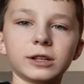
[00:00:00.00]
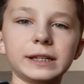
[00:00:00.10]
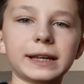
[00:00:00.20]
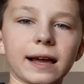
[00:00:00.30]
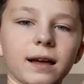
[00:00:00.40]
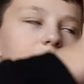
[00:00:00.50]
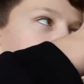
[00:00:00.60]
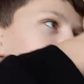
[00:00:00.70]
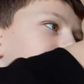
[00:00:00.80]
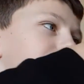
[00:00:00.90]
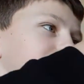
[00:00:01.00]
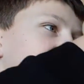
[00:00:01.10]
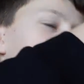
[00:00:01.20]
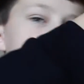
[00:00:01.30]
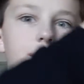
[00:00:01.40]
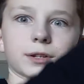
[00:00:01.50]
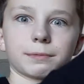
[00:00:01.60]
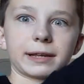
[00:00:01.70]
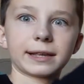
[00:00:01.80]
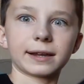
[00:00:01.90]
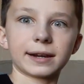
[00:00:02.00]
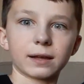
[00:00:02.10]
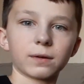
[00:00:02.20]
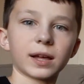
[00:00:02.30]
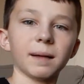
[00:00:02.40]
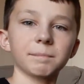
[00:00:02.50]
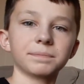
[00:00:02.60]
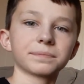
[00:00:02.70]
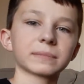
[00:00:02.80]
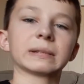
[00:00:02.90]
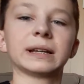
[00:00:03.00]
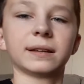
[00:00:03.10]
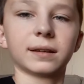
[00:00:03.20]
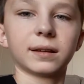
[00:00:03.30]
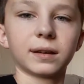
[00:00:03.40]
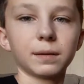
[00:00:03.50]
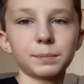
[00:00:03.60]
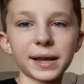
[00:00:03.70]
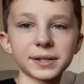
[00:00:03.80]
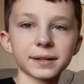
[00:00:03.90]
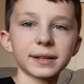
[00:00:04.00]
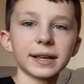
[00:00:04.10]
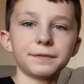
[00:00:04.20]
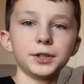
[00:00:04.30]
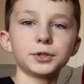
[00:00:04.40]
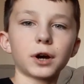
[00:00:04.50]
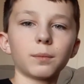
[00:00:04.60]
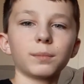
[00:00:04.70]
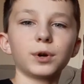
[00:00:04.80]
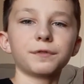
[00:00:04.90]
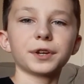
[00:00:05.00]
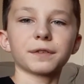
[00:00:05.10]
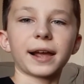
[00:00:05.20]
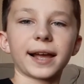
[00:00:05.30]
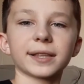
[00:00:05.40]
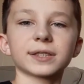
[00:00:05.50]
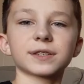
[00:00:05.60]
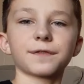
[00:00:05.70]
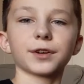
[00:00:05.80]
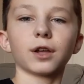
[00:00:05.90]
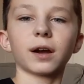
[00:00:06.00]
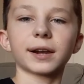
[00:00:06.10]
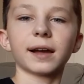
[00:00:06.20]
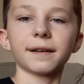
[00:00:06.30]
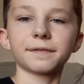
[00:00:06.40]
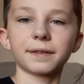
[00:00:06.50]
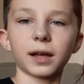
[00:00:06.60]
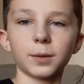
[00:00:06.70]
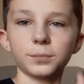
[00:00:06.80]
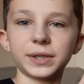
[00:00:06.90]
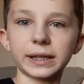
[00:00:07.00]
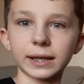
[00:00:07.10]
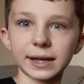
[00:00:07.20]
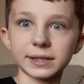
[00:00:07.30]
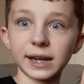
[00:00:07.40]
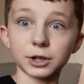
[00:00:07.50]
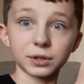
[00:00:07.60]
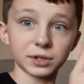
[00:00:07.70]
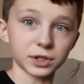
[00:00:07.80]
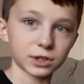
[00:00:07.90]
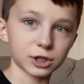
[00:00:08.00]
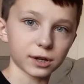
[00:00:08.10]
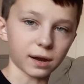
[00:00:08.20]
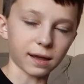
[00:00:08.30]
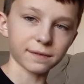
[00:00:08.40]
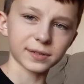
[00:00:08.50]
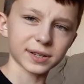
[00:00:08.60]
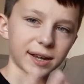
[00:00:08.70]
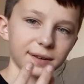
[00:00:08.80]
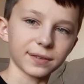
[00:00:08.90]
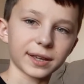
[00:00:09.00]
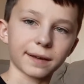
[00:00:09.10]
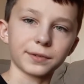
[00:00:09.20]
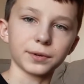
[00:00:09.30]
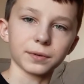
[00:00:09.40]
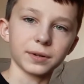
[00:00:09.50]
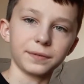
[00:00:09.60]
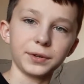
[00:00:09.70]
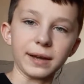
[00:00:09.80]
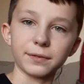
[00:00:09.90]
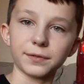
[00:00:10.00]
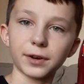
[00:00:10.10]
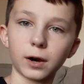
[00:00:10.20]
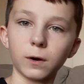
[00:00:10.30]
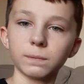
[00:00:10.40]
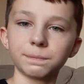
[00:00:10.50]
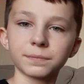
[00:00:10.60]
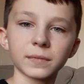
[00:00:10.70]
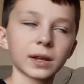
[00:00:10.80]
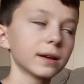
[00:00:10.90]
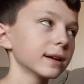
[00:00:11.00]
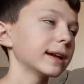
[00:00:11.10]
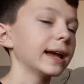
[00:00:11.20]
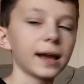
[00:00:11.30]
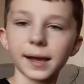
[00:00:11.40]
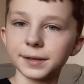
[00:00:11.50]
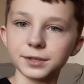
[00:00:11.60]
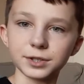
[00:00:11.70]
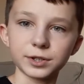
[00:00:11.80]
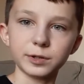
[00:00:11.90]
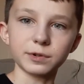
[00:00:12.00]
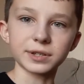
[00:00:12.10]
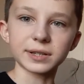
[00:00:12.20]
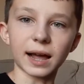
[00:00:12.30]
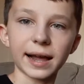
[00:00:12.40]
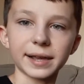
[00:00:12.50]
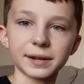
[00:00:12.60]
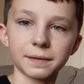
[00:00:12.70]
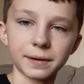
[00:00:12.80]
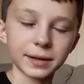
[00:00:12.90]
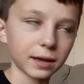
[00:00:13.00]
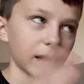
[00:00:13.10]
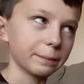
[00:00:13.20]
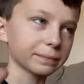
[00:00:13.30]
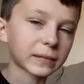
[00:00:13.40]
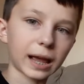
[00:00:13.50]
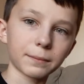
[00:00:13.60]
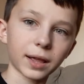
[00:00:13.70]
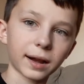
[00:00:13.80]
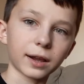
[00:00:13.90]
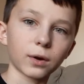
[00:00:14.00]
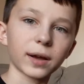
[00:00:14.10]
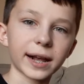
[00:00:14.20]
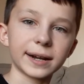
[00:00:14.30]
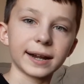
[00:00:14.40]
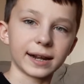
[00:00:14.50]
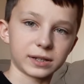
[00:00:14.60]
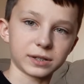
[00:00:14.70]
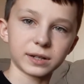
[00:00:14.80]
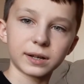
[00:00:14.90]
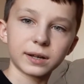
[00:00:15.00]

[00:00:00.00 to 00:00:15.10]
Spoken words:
Yeah. I guess I'll explain that now. Basically, if you don't move your hands for long enough, the lights actually just shut off. It's kind of like if you have a phone, and you decide, I'm gonna go ahead and